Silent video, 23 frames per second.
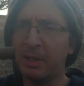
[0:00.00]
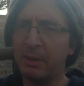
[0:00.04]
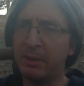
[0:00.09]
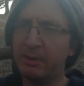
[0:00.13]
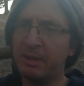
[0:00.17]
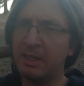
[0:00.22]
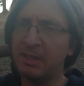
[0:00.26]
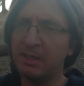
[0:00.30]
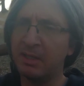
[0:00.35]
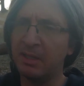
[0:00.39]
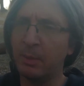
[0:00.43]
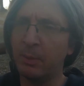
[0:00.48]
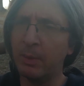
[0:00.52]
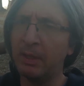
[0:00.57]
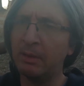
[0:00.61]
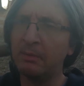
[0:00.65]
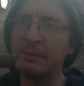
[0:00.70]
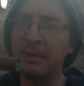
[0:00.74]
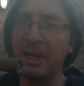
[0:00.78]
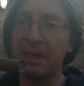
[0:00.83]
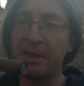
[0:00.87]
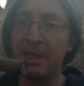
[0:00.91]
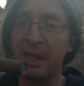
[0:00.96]
pretty decently
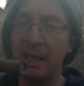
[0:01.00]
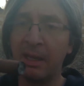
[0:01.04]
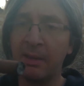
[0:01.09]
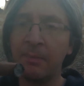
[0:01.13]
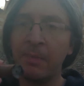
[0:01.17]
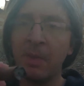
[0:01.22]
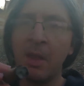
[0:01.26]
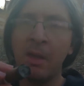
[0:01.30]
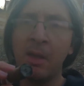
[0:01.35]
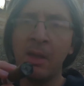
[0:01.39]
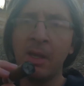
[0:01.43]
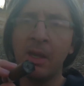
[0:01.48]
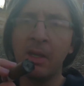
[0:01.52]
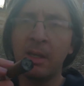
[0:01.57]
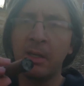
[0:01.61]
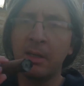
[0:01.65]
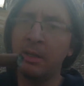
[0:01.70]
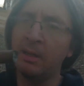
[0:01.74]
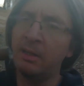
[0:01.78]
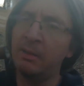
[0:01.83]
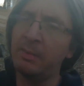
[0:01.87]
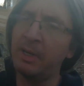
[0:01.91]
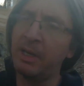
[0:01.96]
well, I think.
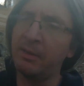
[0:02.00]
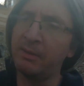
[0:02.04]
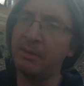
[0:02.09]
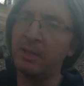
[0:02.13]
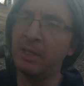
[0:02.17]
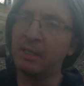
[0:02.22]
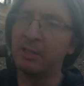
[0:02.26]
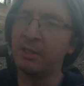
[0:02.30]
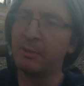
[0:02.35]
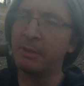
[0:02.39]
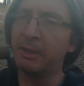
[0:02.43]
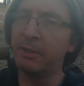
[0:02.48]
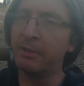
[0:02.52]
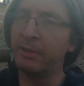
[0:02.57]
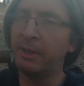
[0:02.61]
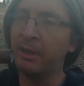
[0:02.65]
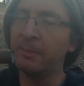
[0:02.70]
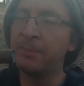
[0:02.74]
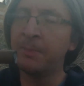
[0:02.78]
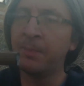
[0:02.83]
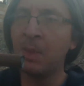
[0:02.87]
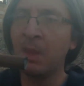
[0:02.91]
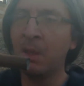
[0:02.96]
Might have to touch up here and
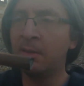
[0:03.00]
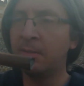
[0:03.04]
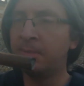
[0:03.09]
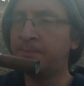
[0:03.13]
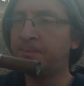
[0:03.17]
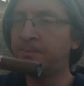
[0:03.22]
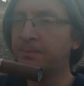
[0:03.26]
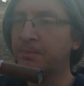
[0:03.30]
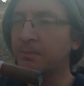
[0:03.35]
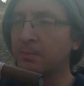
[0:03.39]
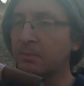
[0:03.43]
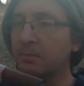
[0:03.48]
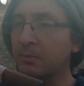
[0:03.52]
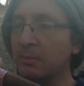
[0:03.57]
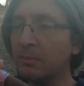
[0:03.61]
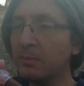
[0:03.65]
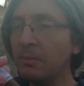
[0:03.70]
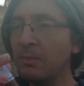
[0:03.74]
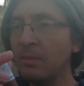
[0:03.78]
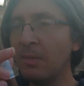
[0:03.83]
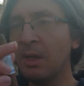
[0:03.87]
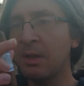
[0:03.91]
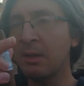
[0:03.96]
there.
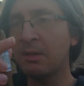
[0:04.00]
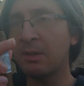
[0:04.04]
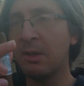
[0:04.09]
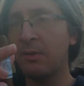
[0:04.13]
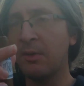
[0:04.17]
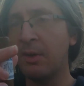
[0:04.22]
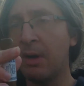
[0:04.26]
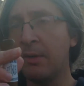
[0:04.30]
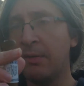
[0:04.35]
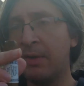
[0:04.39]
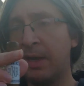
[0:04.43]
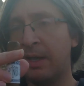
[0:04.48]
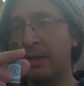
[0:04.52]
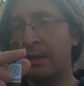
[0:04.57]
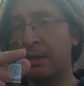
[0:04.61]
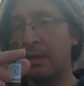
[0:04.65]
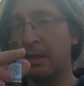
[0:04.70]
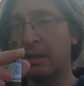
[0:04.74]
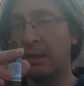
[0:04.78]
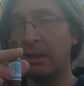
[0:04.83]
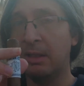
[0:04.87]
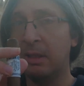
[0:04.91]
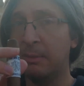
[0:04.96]
So far I've had
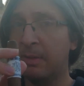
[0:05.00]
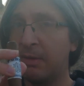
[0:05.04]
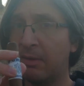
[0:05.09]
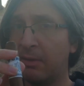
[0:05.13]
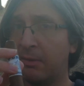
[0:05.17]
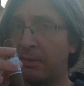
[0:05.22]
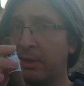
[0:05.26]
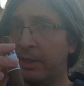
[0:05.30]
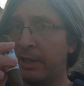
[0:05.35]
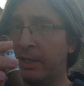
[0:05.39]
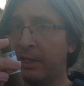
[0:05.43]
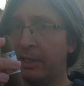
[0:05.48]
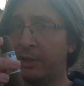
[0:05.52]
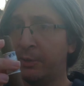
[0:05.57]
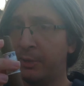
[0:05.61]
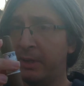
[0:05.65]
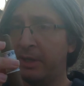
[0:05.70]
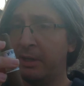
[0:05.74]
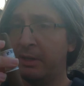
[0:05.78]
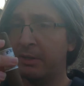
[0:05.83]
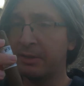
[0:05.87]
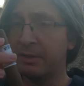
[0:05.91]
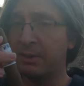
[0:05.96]
a little bit of a flakage
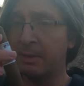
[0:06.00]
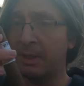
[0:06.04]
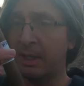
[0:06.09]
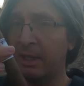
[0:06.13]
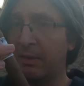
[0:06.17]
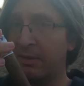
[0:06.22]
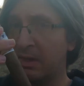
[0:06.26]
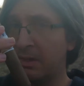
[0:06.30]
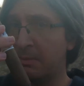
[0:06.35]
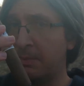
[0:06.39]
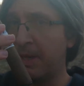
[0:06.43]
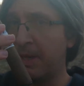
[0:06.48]
with here, so I'm going to leave this